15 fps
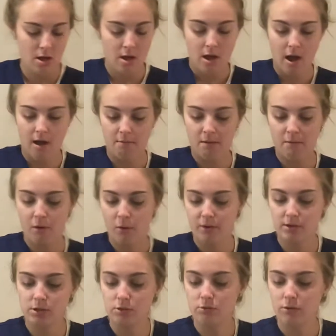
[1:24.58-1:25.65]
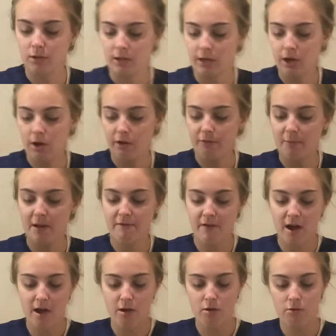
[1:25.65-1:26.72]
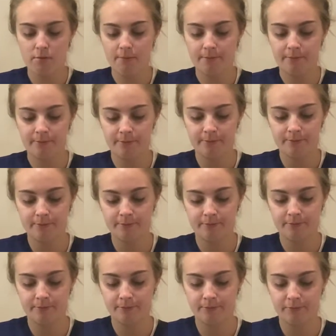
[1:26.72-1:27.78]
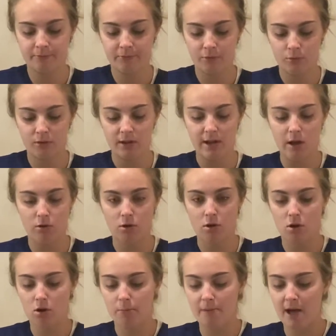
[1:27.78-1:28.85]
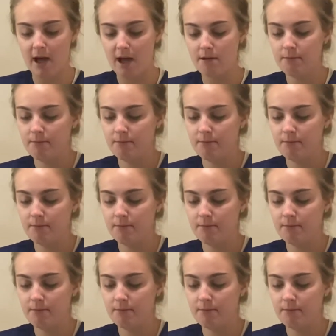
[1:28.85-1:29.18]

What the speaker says: I'm then going to clean off my vial with an alcohol pad.